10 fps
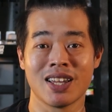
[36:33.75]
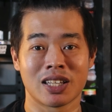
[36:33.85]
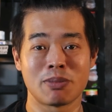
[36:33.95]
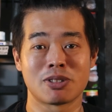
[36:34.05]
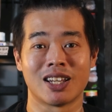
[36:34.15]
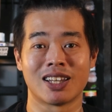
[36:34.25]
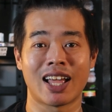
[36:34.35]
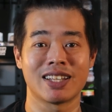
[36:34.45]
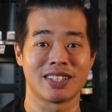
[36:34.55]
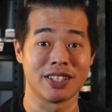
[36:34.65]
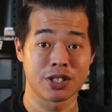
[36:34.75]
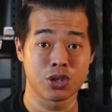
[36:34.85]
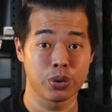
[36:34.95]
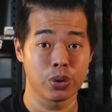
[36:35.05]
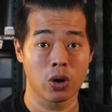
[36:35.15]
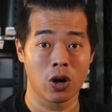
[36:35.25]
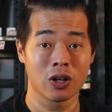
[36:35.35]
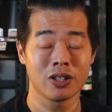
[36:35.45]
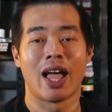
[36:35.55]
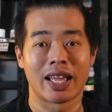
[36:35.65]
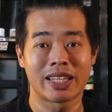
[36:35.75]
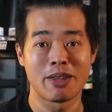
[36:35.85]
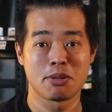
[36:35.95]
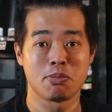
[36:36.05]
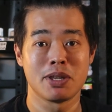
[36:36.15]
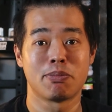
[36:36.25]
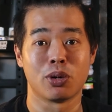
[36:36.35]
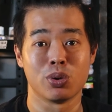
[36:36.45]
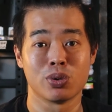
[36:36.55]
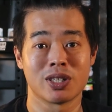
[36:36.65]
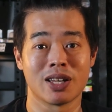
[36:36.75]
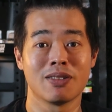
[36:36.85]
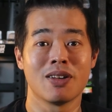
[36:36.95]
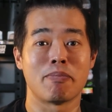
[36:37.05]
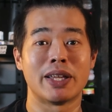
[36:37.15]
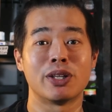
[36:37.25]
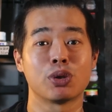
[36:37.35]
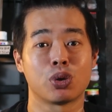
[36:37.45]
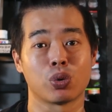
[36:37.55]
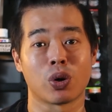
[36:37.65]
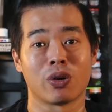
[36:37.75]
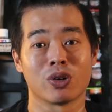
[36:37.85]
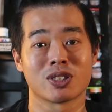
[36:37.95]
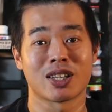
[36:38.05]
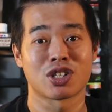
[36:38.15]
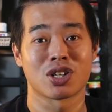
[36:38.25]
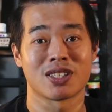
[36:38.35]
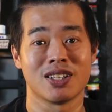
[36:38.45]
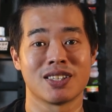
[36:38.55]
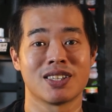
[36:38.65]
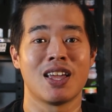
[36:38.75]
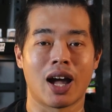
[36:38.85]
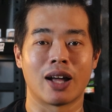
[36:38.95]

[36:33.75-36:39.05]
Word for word: keeps the lights in the studio on and keeps me producing painting tutorials such as this.